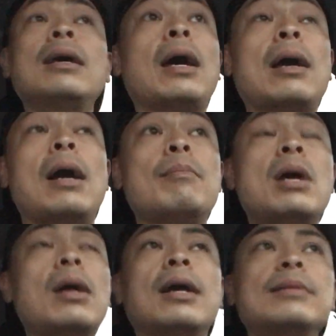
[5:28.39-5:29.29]

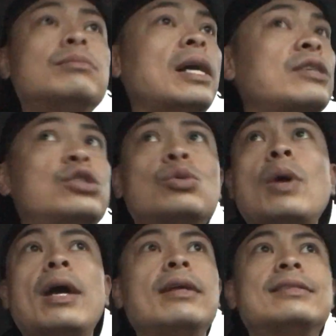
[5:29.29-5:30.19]
I
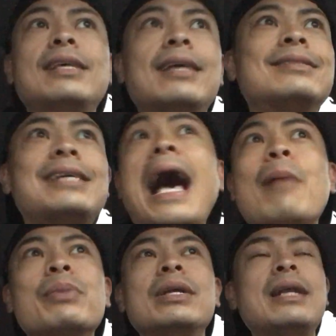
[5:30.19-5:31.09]
swear it's
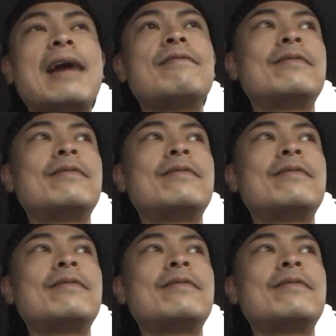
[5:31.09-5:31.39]
happened, and